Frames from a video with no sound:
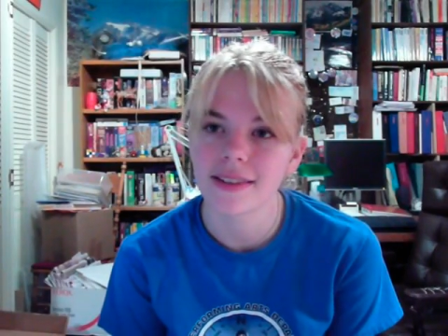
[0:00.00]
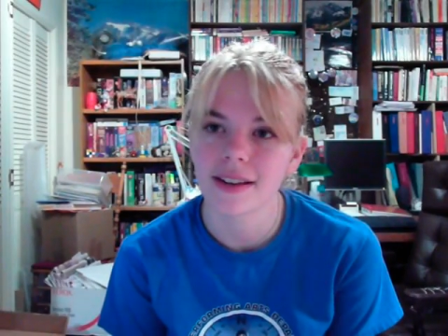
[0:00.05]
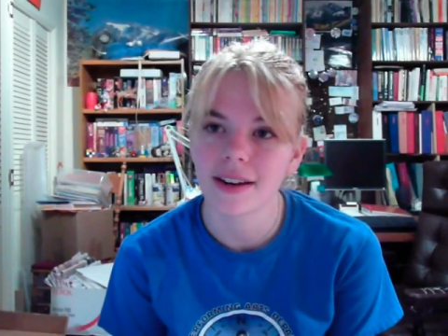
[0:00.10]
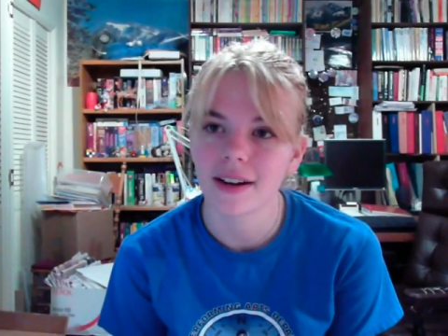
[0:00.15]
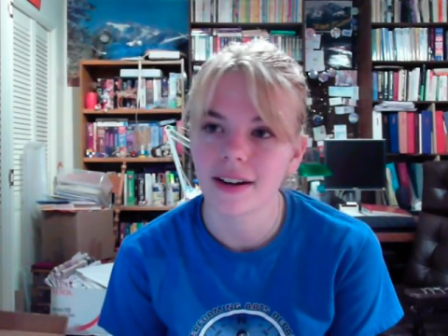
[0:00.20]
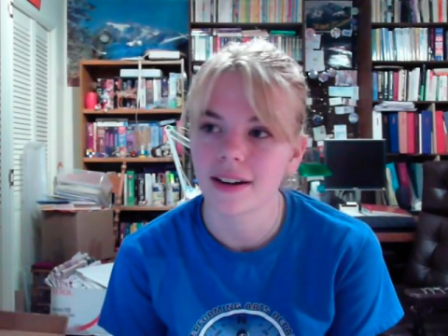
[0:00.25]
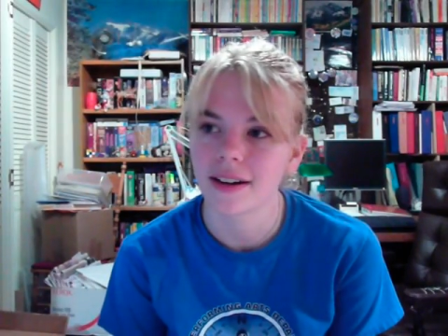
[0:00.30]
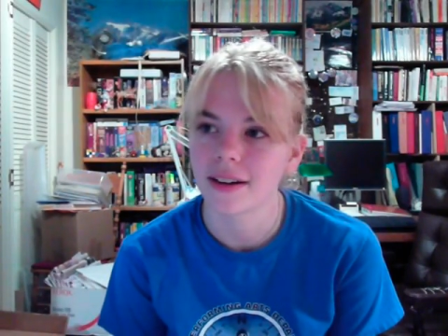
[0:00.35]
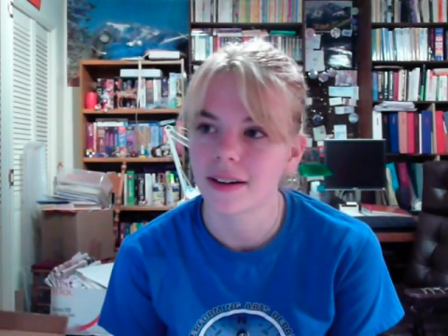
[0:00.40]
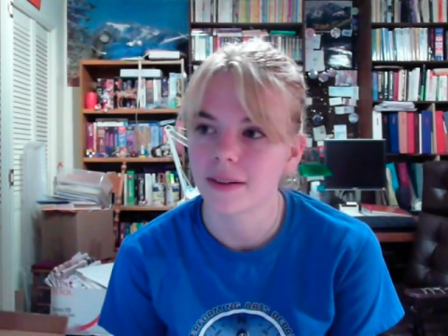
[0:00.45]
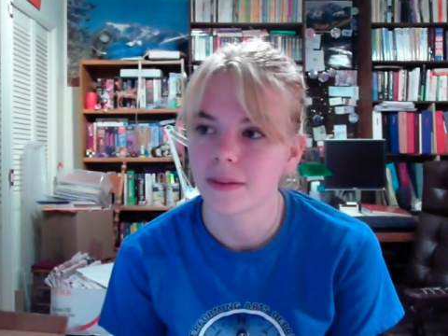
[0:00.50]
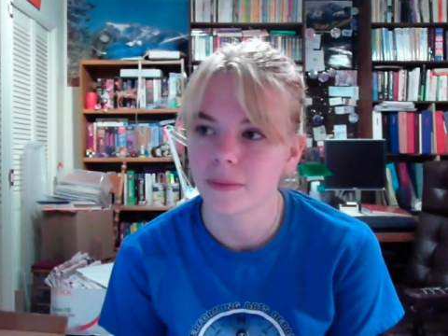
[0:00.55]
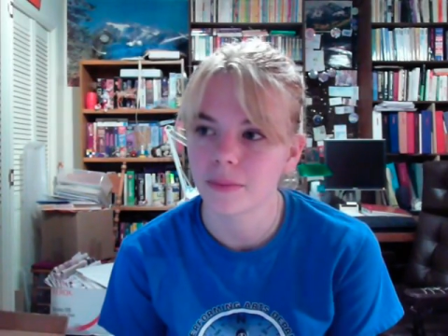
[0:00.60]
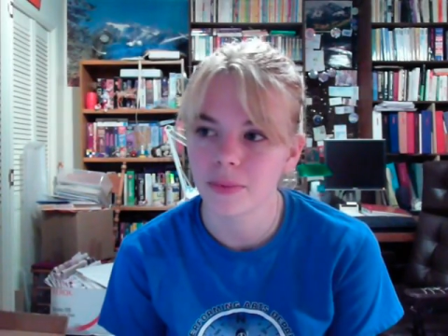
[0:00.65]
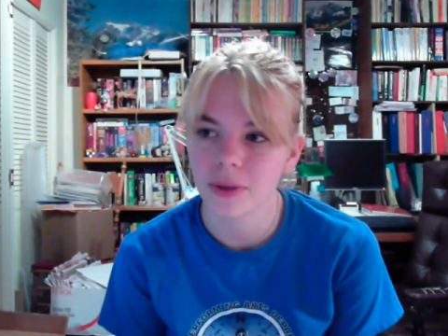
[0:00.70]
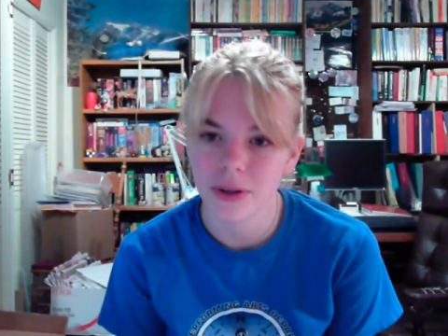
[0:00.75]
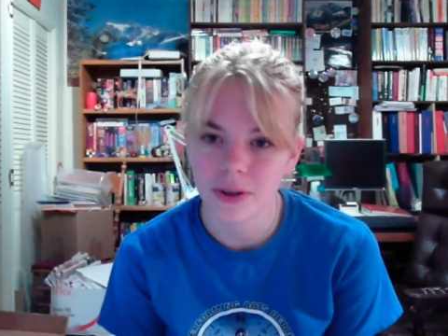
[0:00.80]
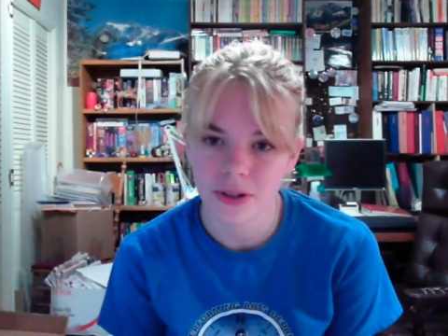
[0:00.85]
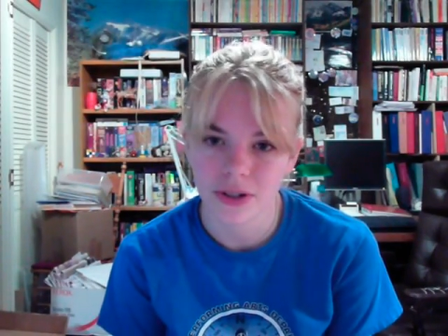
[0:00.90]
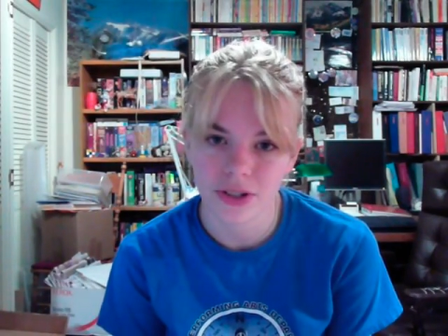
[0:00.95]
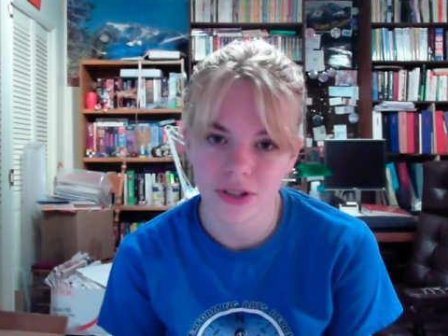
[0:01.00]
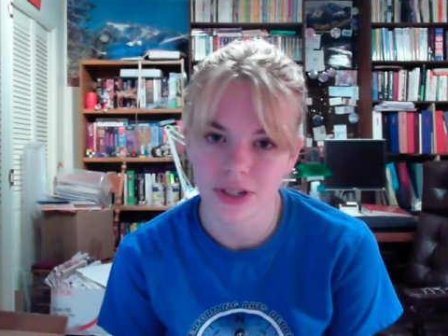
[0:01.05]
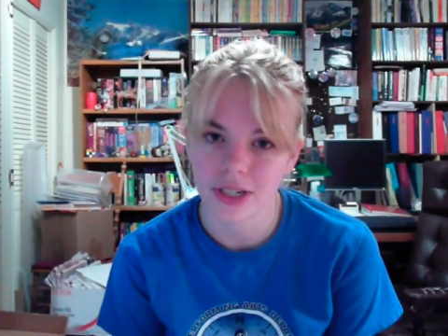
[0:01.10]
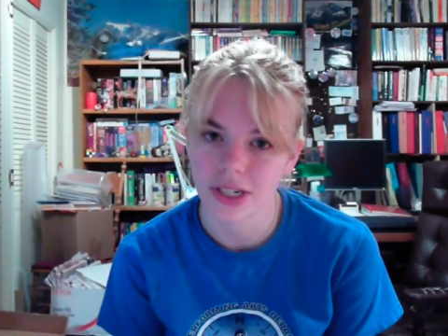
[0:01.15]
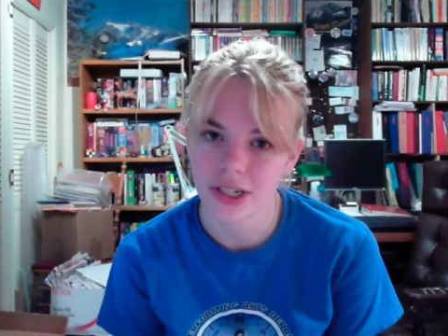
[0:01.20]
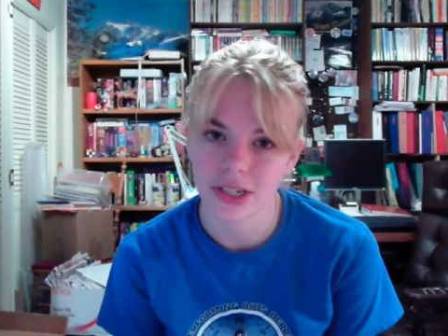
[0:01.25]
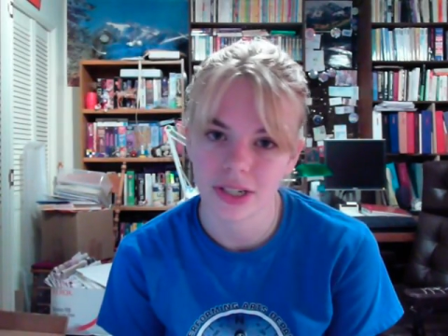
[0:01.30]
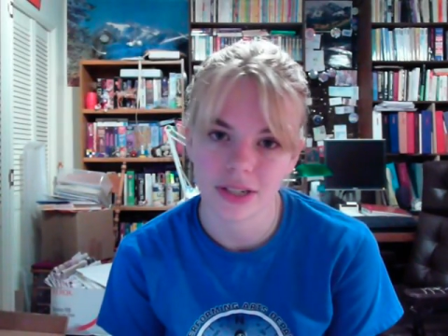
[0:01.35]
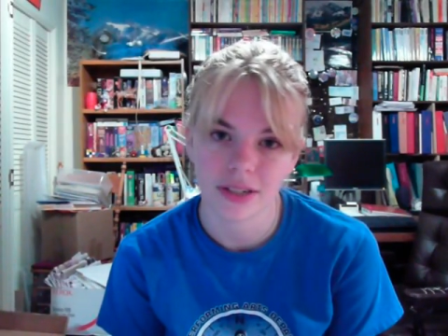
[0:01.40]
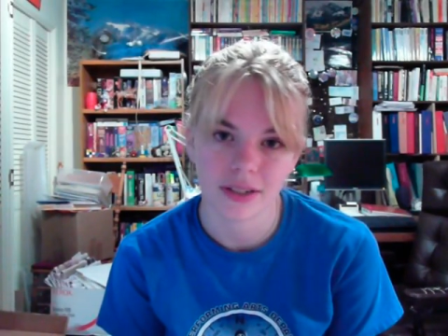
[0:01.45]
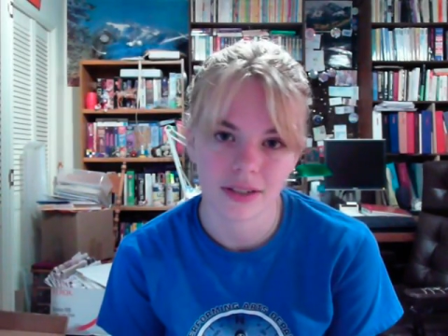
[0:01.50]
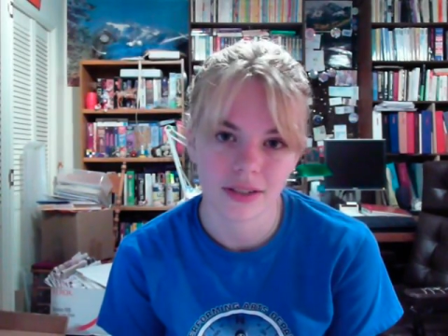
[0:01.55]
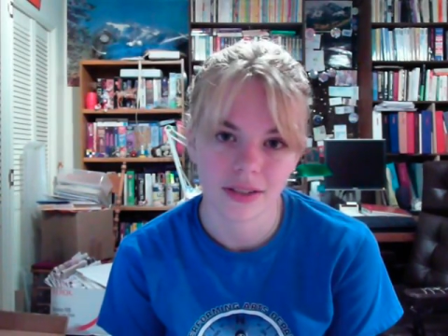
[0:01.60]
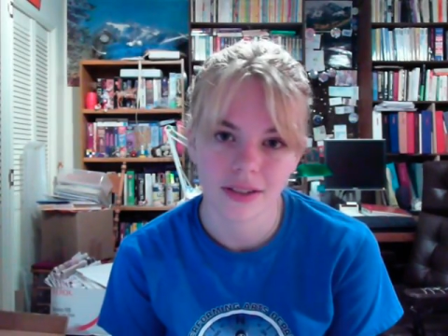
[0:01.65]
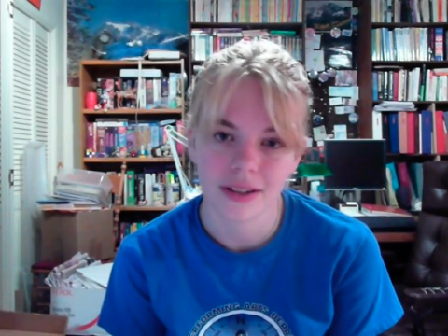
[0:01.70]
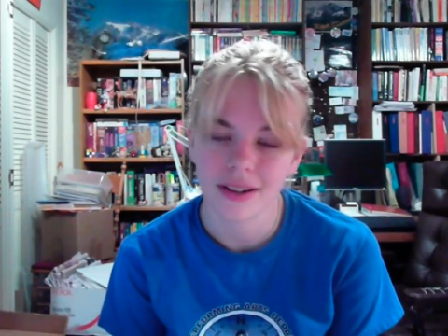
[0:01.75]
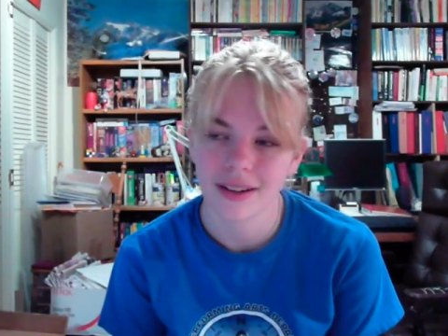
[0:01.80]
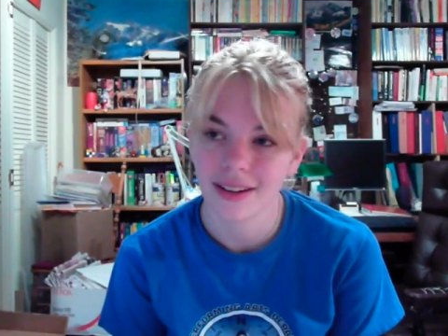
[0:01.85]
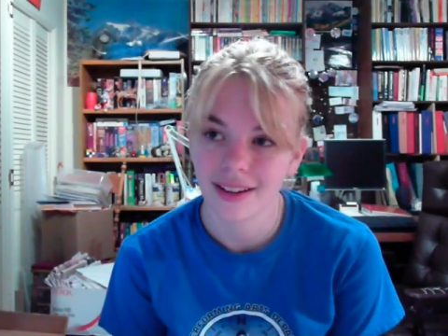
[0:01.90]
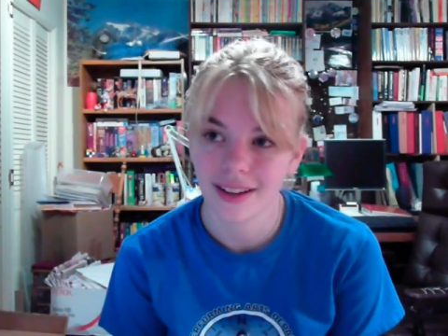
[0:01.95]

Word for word: our pre-registrations,